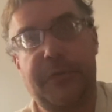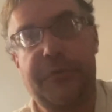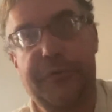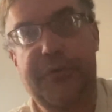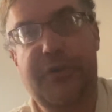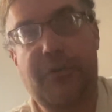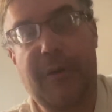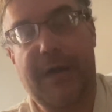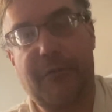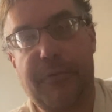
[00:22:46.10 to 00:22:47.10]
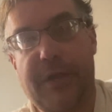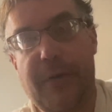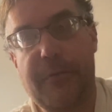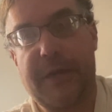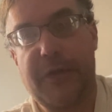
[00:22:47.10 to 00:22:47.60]
do this correctly
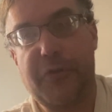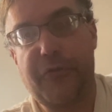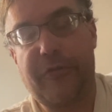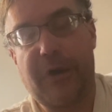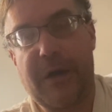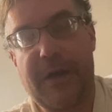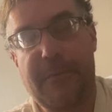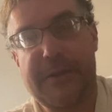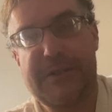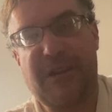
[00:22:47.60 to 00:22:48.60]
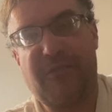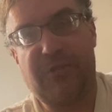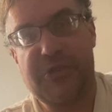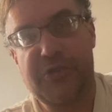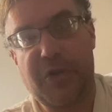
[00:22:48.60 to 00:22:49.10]
without getting too far ahead of myself,
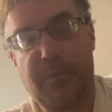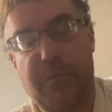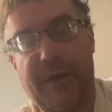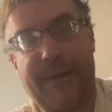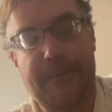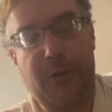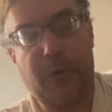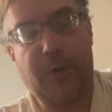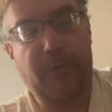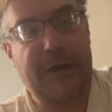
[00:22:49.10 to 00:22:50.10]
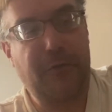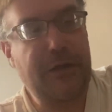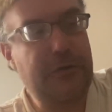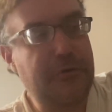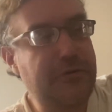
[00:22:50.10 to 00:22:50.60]
which is a good plan. You want to
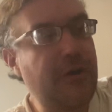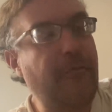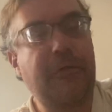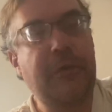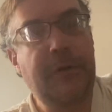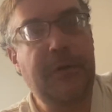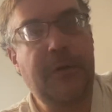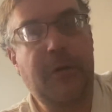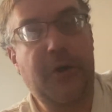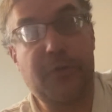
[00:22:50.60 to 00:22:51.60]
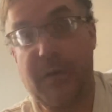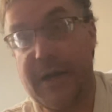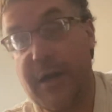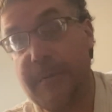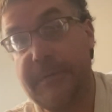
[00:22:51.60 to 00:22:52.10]
regulate yourself on your way
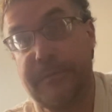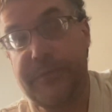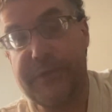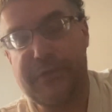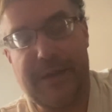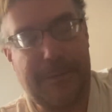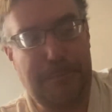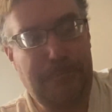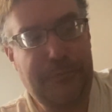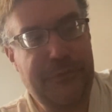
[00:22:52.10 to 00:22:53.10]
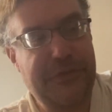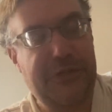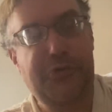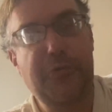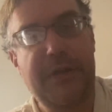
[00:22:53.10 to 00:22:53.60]
up. It's like it's like
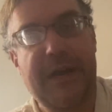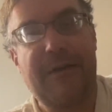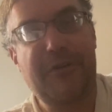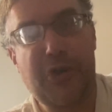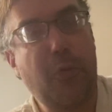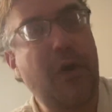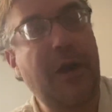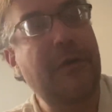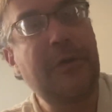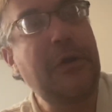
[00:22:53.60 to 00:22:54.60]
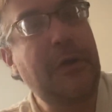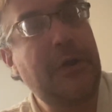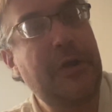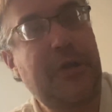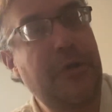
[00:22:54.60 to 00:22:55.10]
scuba diving. You don't want to
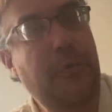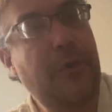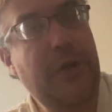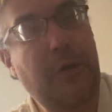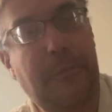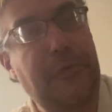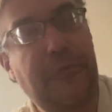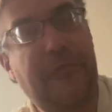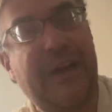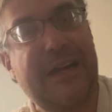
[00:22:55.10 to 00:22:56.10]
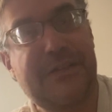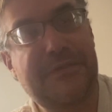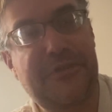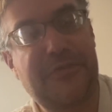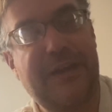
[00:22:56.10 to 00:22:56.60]
you don't want to go up too fast
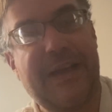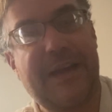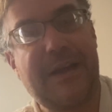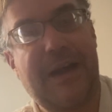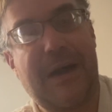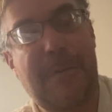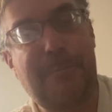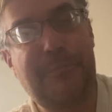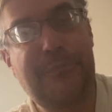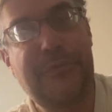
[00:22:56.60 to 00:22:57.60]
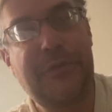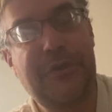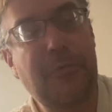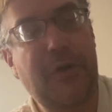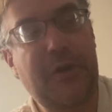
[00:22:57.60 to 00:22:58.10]
because you'll get um,
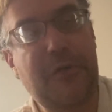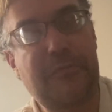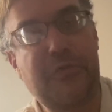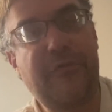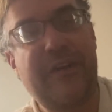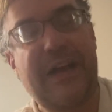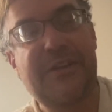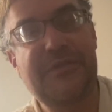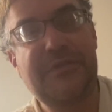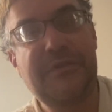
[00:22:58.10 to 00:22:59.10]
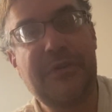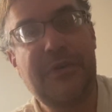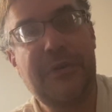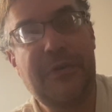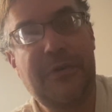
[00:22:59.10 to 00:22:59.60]
you don't want to go up too fast
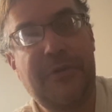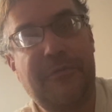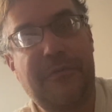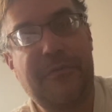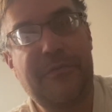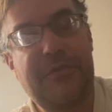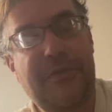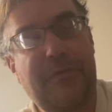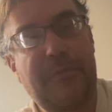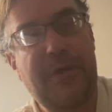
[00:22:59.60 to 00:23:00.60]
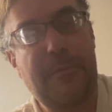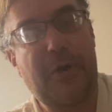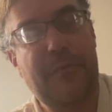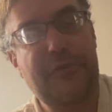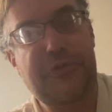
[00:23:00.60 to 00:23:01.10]
from to from the bottom to the